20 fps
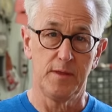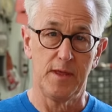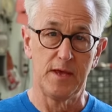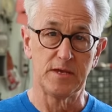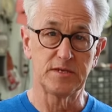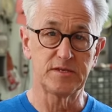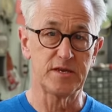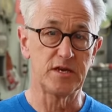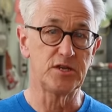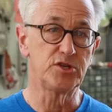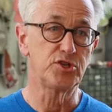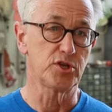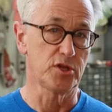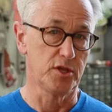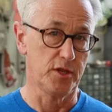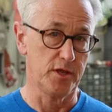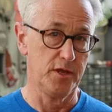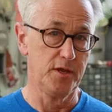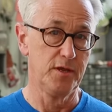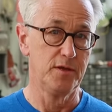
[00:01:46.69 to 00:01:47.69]

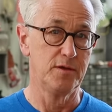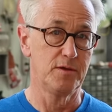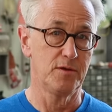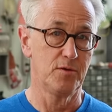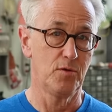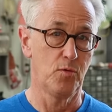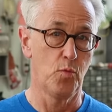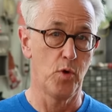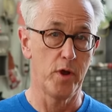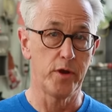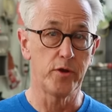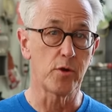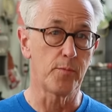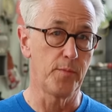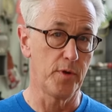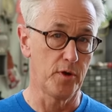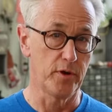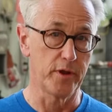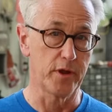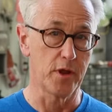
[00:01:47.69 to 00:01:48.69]
Essentially, when you're
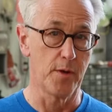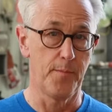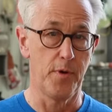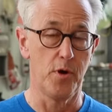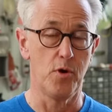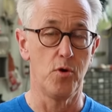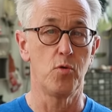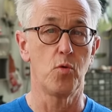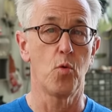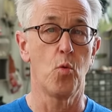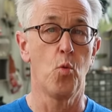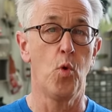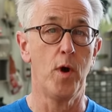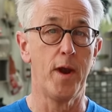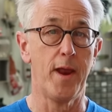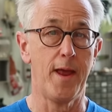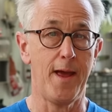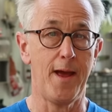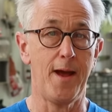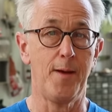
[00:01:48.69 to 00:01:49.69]
building a boat,
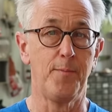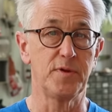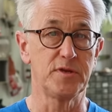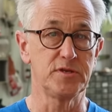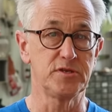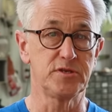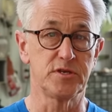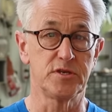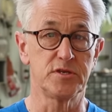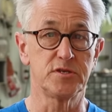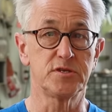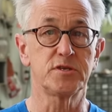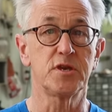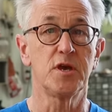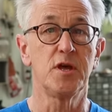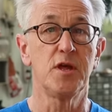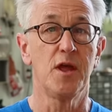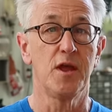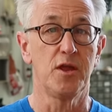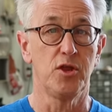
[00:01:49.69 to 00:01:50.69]
what happens is
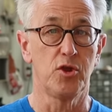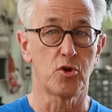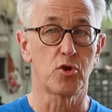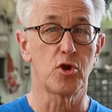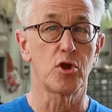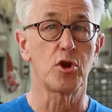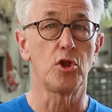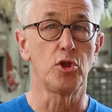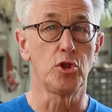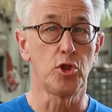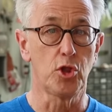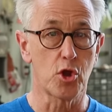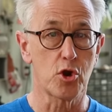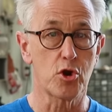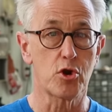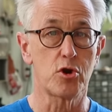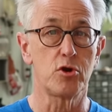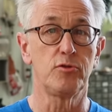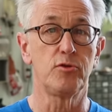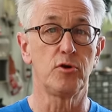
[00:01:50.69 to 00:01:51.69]
you're going to
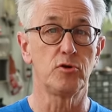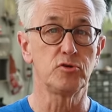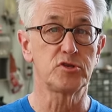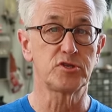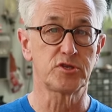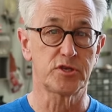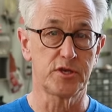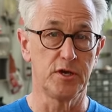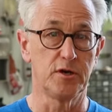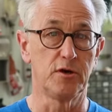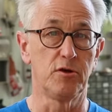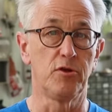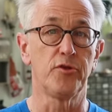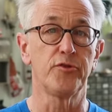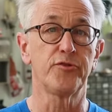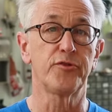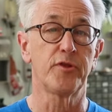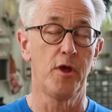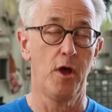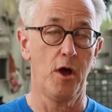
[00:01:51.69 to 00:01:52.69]
learn those
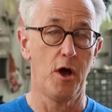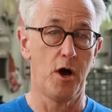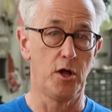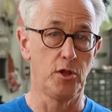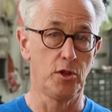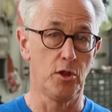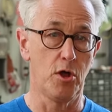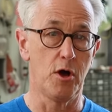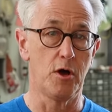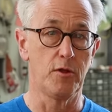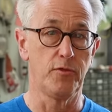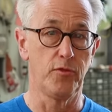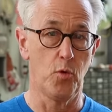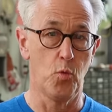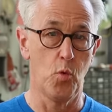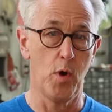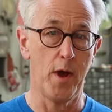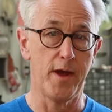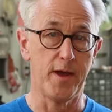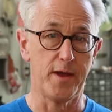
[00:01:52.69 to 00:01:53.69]
skills along the
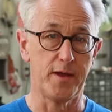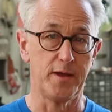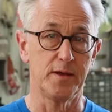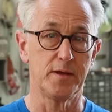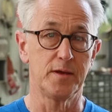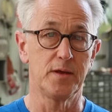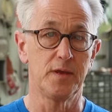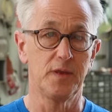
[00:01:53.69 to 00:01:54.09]
way.